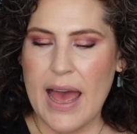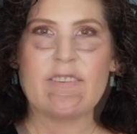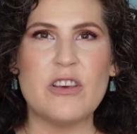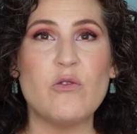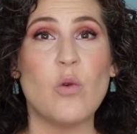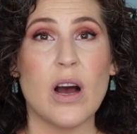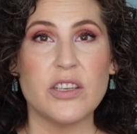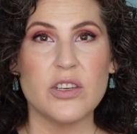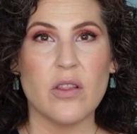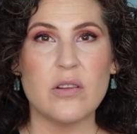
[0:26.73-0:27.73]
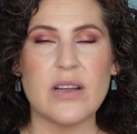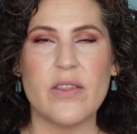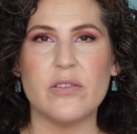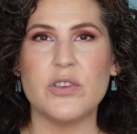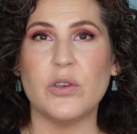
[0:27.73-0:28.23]
If you've watched all those
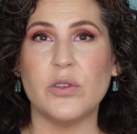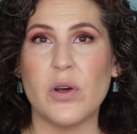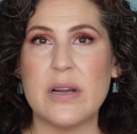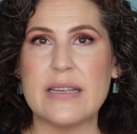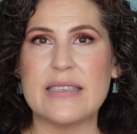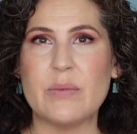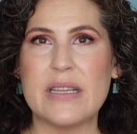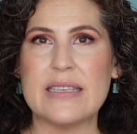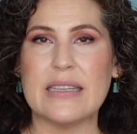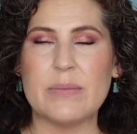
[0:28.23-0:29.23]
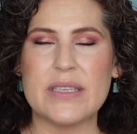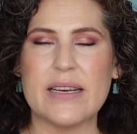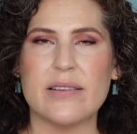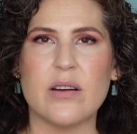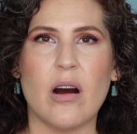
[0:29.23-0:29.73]
others, you'll notice that some of these
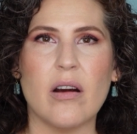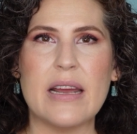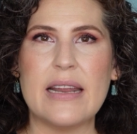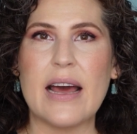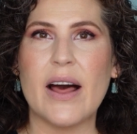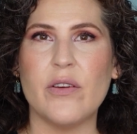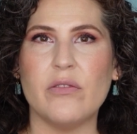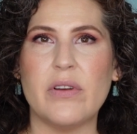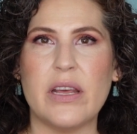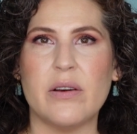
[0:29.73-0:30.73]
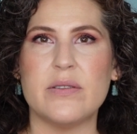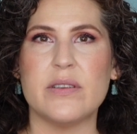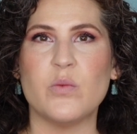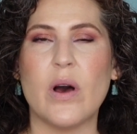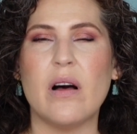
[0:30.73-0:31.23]
lipsticks are in other videos
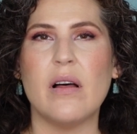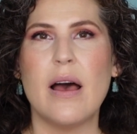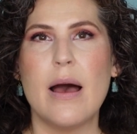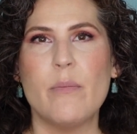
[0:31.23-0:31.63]
as well,